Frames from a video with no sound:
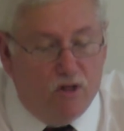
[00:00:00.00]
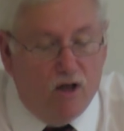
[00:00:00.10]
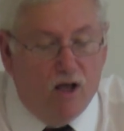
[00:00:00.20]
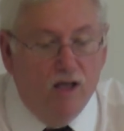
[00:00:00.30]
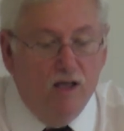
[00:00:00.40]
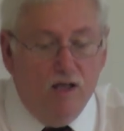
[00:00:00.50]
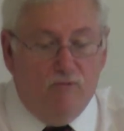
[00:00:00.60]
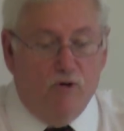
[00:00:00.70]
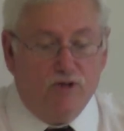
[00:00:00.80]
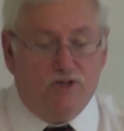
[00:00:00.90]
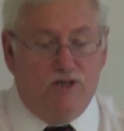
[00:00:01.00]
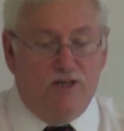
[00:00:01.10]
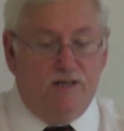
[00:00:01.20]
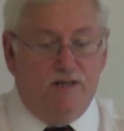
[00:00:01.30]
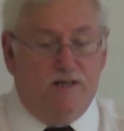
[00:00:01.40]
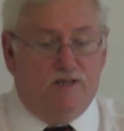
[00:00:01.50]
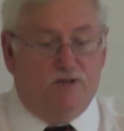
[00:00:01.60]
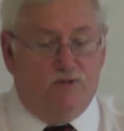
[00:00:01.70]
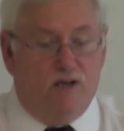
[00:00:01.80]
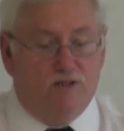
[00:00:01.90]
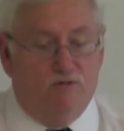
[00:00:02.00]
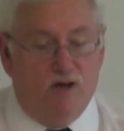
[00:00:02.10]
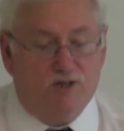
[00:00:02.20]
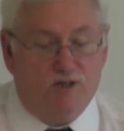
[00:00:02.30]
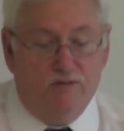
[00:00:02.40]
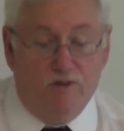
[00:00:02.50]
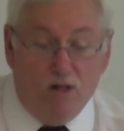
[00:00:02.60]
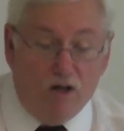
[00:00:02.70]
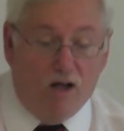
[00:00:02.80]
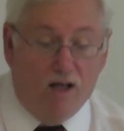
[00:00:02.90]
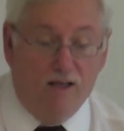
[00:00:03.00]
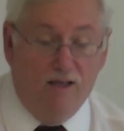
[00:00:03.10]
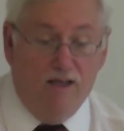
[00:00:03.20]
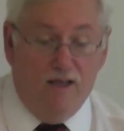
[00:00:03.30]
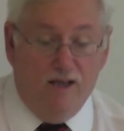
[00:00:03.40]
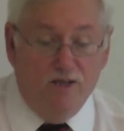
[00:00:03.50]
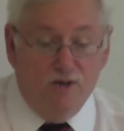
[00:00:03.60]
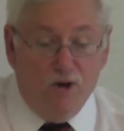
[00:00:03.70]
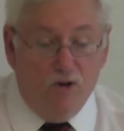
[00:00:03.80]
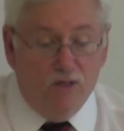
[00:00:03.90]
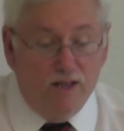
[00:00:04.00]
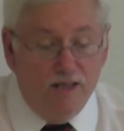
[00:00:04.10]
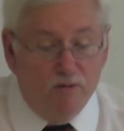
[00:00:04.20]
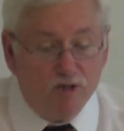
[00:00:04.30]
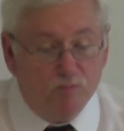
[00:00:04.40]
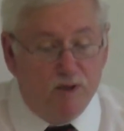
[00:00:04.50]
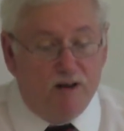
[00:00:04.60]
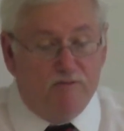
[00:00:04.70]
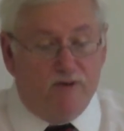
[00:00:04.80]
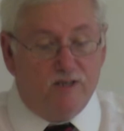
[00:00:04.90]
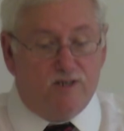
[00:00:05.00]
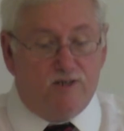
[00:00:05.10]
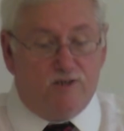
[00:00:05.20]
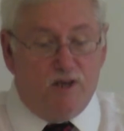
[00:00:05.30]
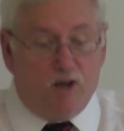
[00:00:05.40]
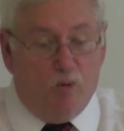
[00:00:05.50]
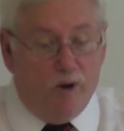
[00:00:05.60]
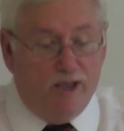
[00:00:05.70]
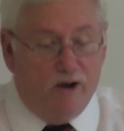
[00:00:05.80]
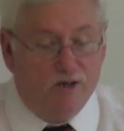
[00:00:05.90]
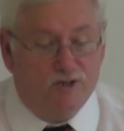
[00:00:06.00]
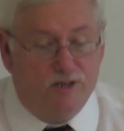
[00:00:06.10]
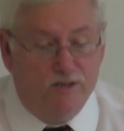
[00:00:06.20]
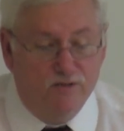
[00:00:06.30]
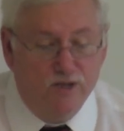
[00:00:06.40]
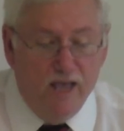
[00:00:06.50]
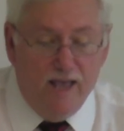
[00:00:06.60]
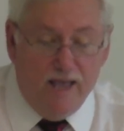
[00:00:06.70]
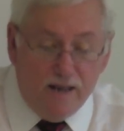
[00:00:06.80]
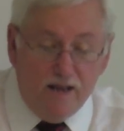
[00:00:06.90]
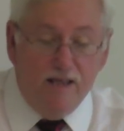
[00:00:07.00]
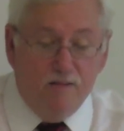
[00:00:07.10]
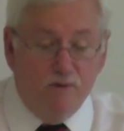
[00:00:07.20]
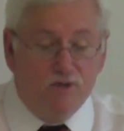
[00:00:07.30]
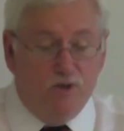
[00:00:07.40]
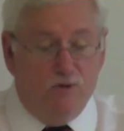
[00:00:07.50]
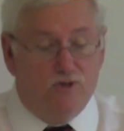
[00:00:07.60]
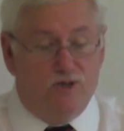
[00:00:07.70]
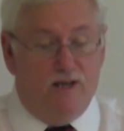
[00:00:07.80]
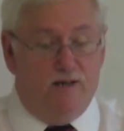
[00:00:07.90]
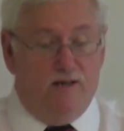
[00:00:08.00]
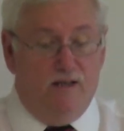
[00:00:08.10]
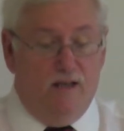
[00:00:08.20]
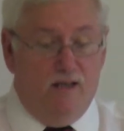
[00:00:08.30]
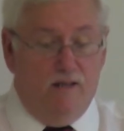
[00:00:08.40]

the law, for sin is a transgression of the law." And you know that he was manifested to take away our sins, and in him is no sin.